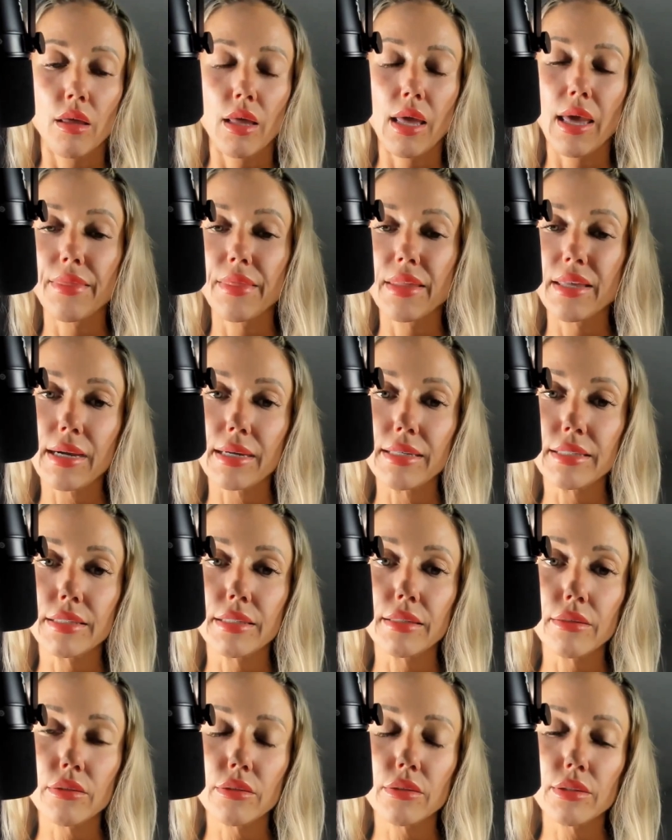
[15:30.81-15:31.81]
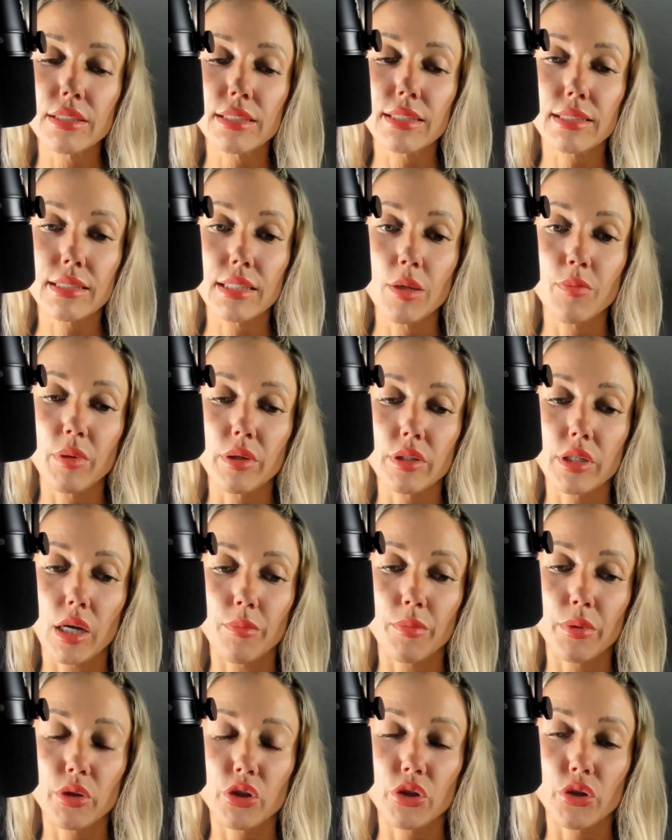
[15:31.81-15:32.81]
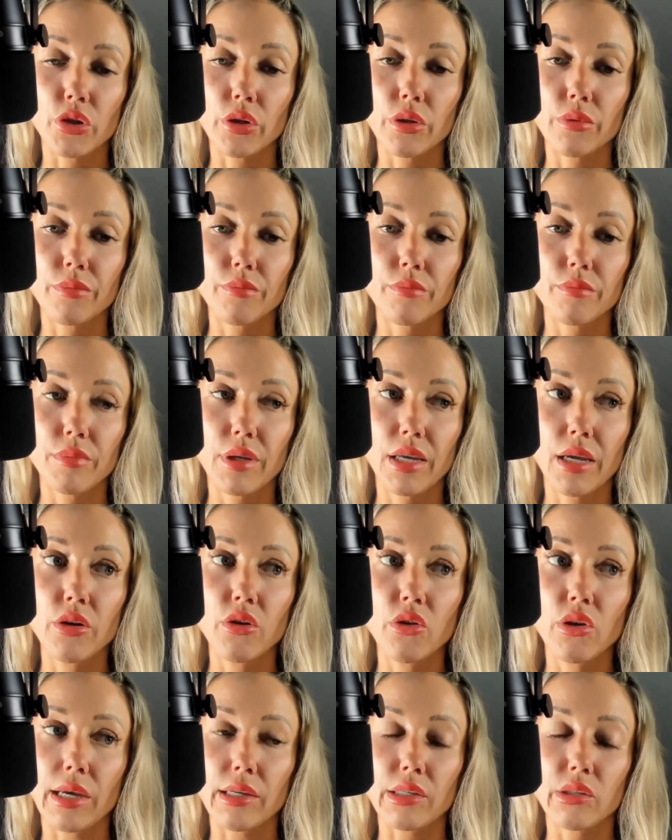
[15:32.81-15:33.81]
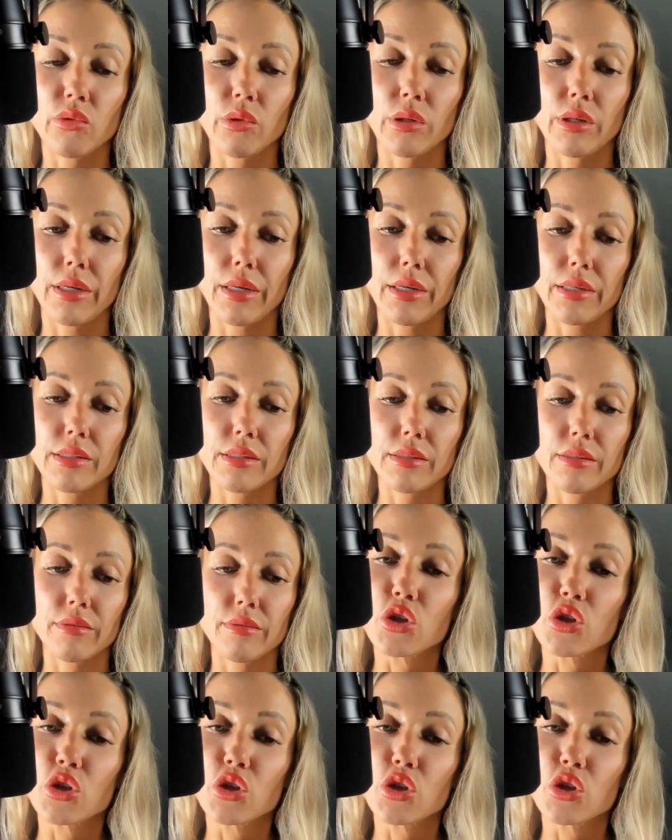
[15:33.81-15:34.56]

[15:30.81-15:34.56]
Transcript: And the ideal sleeping temperature, can you guess what it is?